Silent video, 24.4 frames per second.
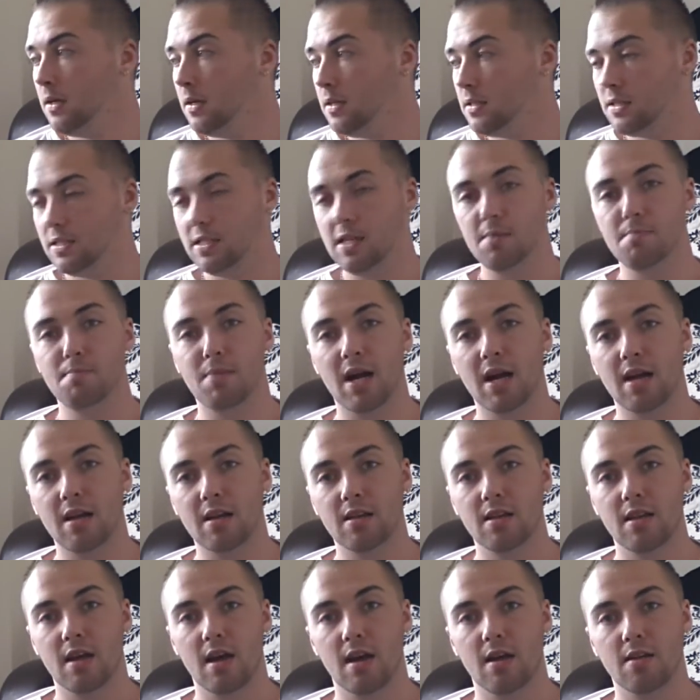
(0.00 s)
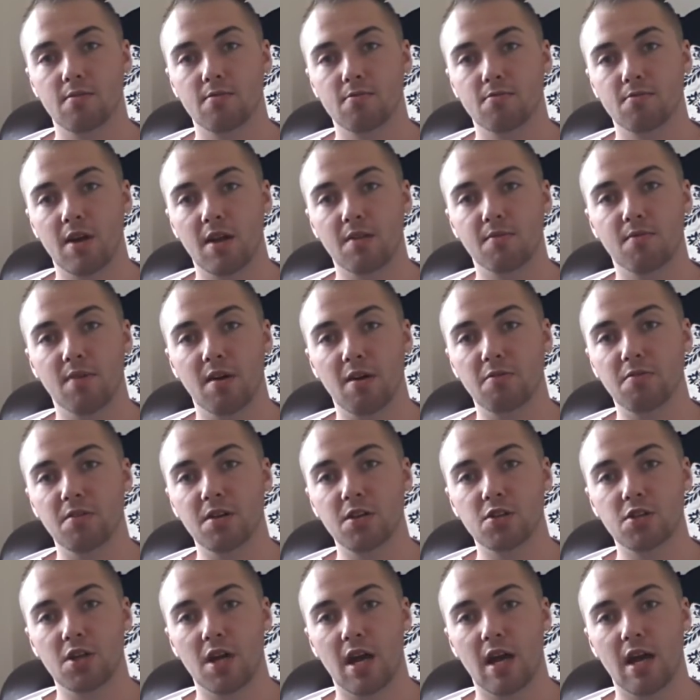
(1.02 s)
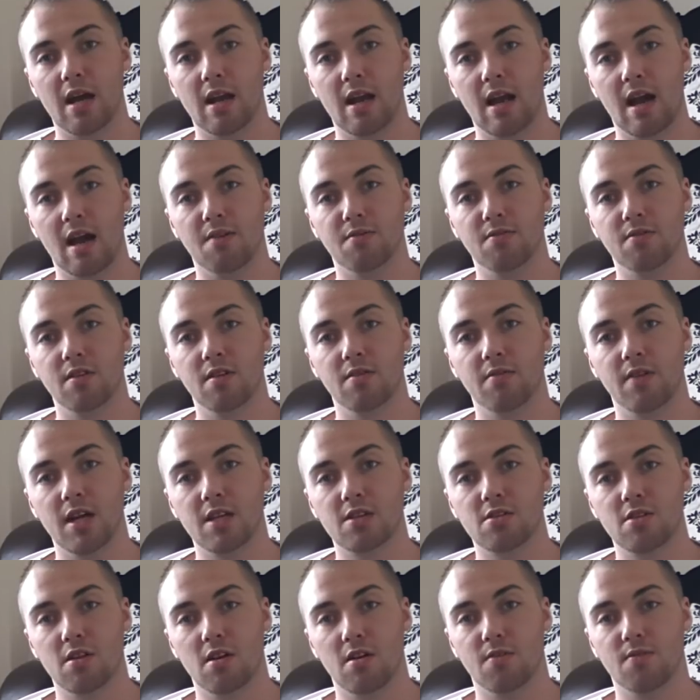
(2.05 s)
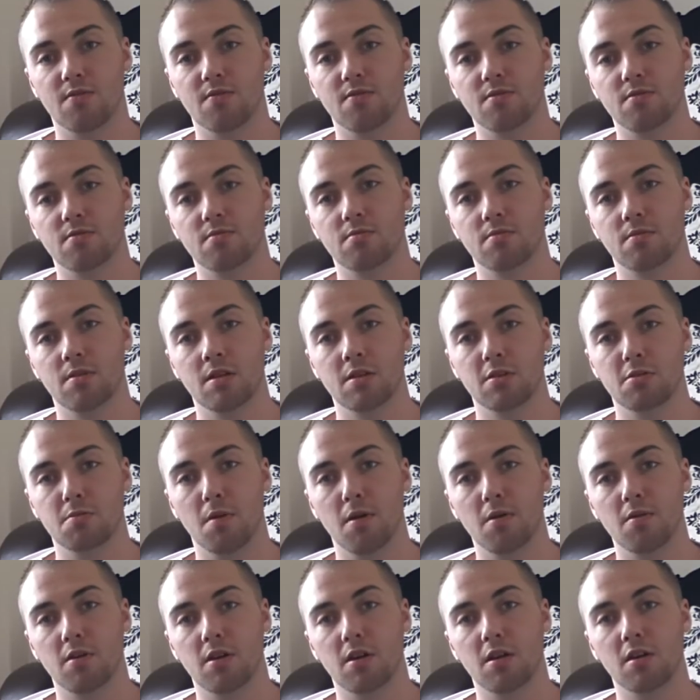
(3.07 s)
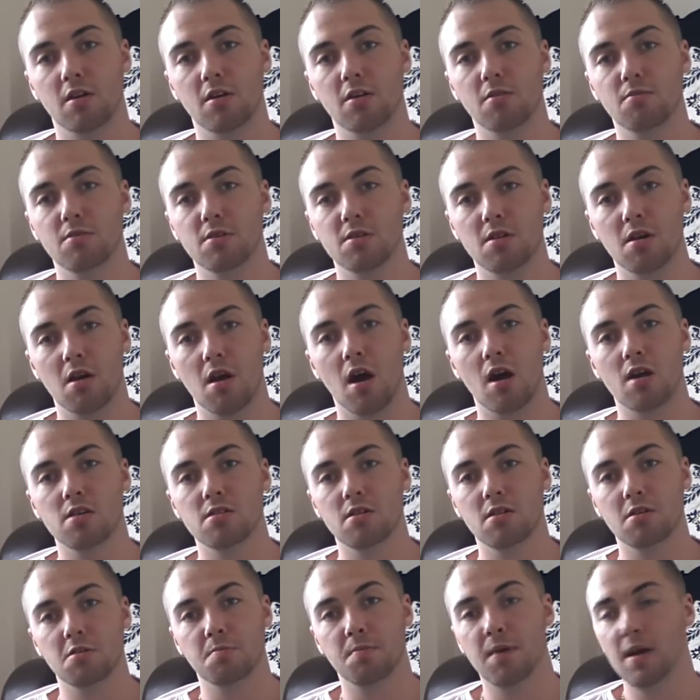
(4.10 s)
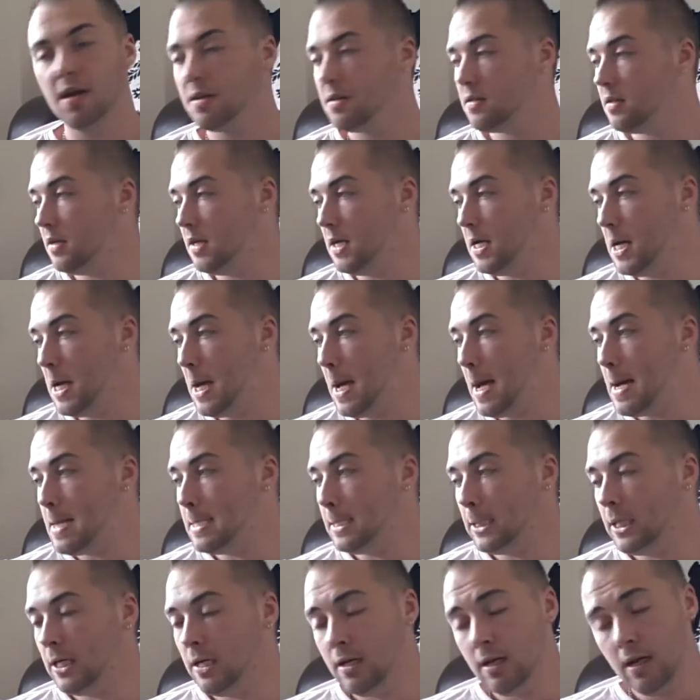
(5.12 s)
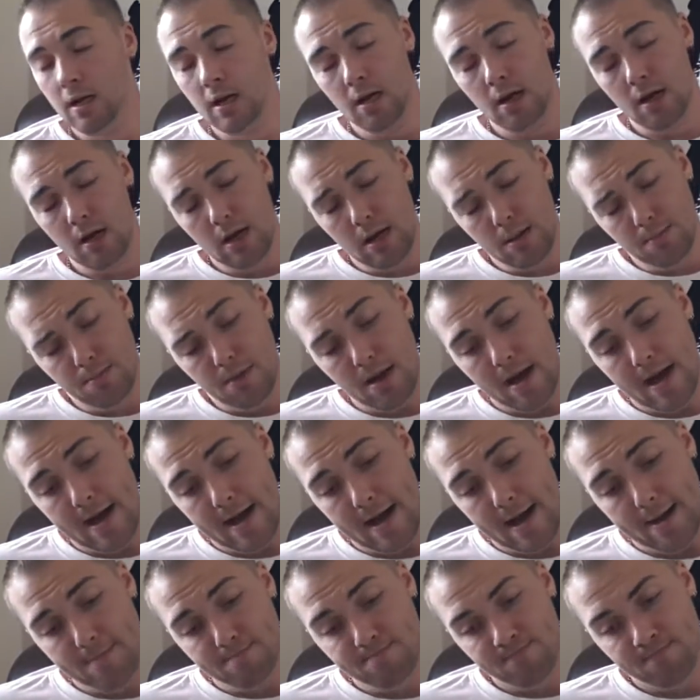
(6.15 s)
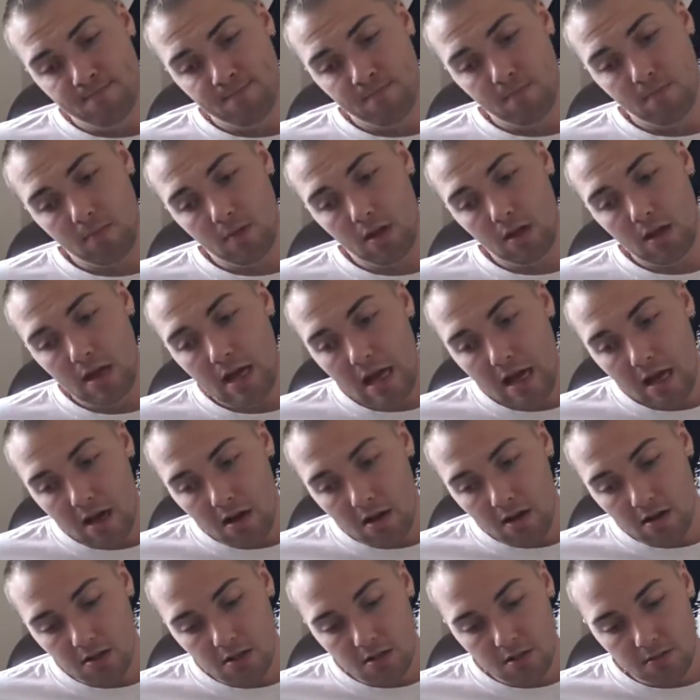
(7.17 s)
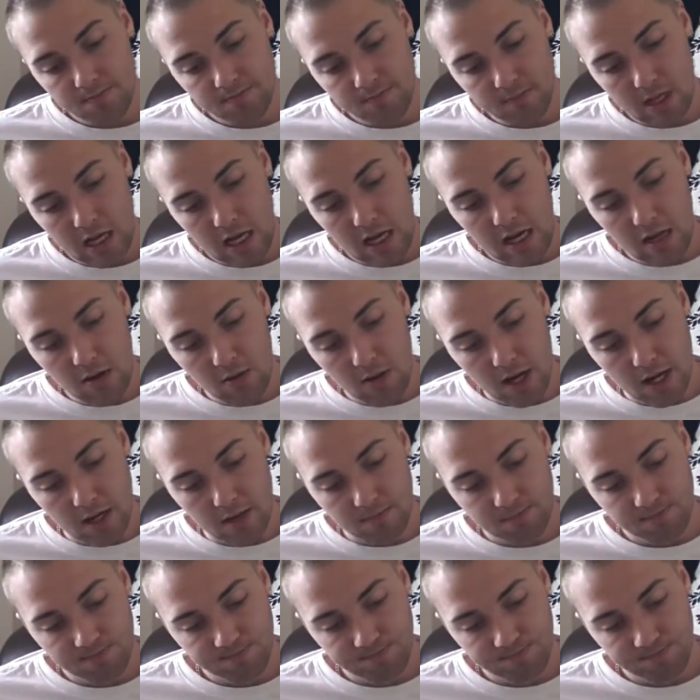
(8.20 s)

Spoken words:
Sitting back in their red velvet chair, laughing their heads off and smoking Cuban cigars, I expect. But yeah guys, anyway,